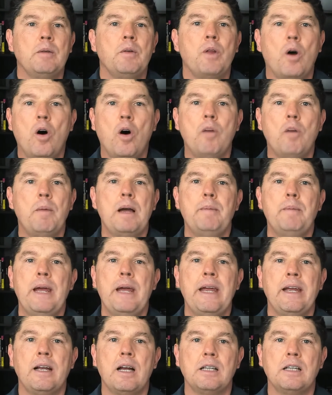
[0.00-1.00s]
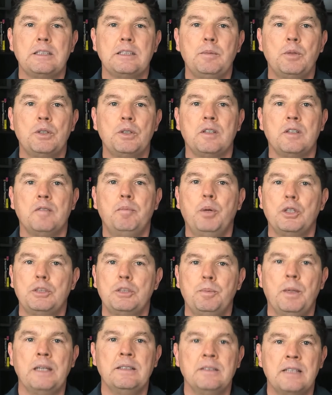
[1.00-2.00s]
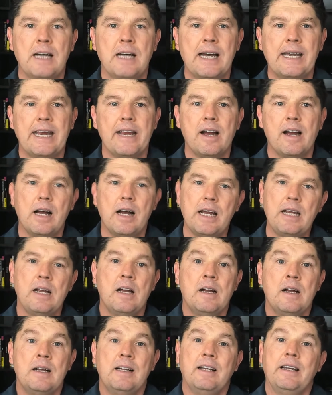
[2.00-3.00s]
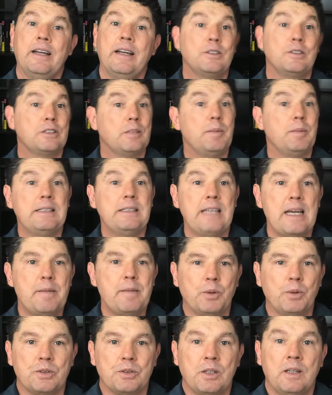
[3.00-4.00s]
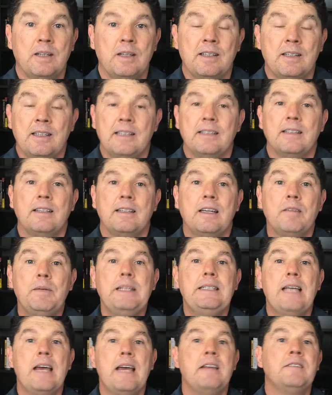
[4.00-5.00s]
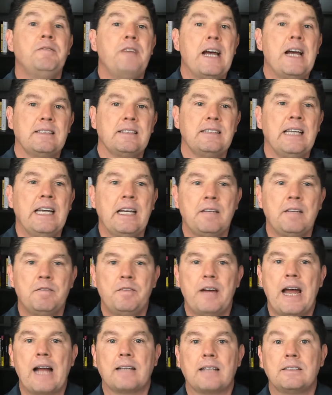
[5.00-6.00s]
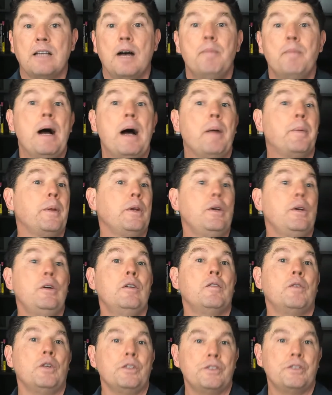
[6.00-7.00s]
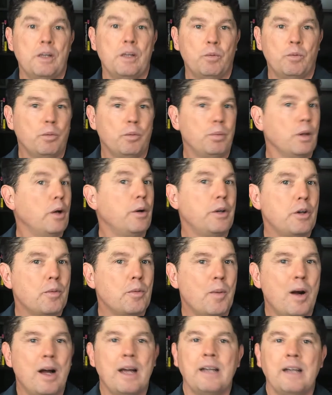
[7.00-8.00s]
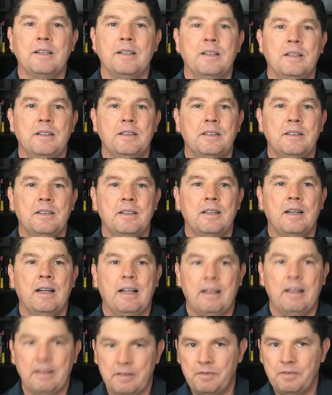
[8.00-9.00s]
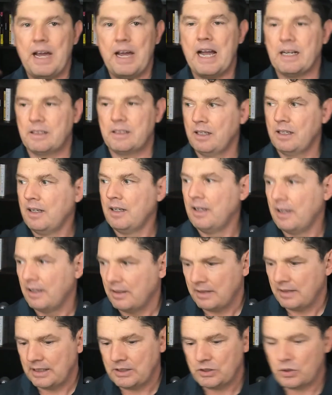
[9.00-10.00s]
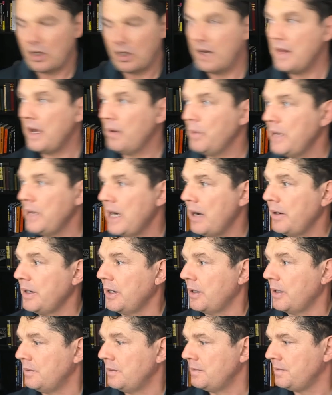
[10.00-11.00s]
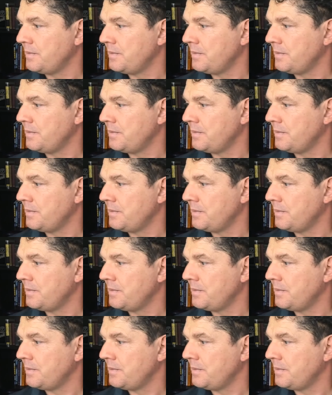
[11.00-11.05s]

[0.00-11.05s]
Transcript: with all my paying customers of pushbutton.ai. Here's some examples. Give me 10 fascinating facts about the universe that will blow your mind. In fact, Let's try that one out here.